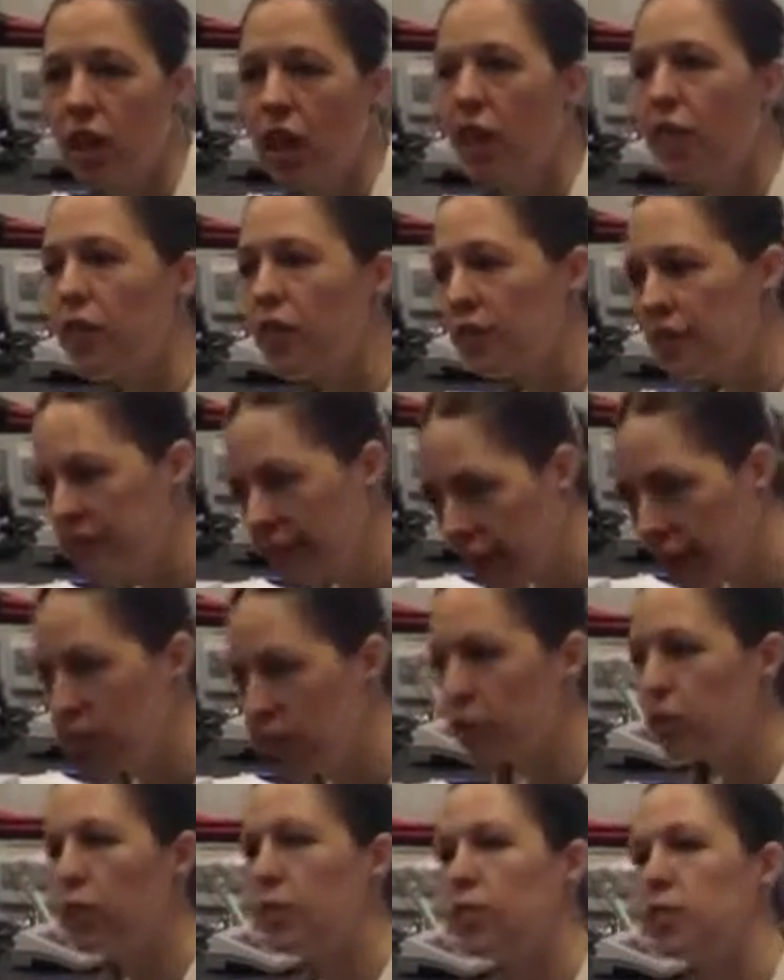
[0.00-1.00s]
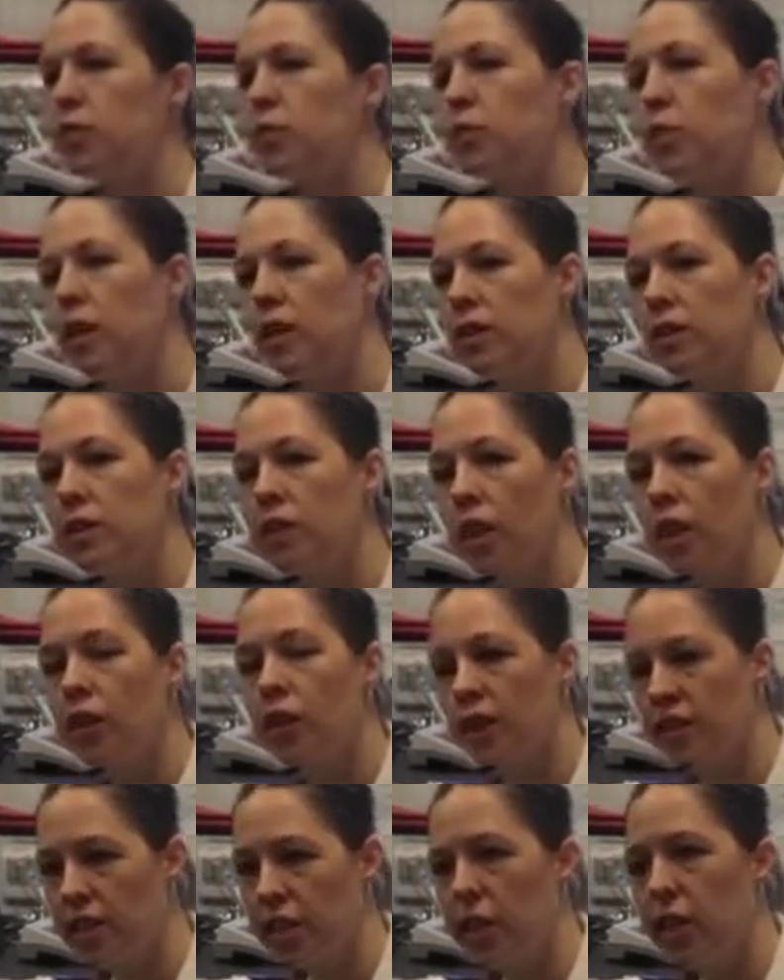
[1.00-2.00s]
The next closest ones are in
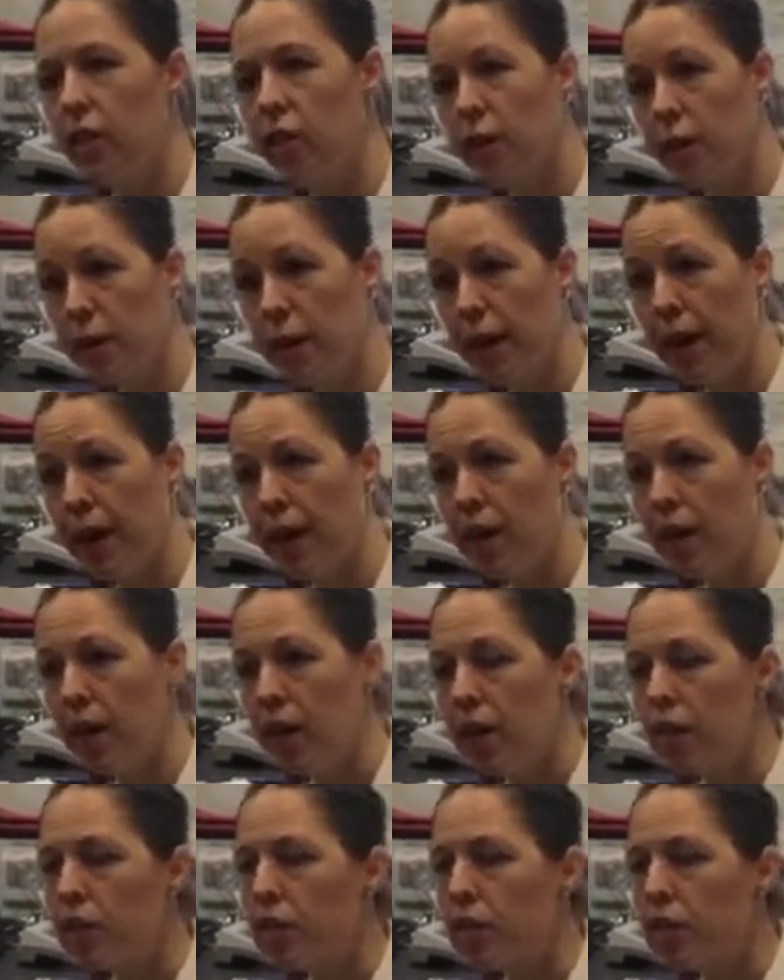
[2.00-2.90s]
Ontario and Quebec.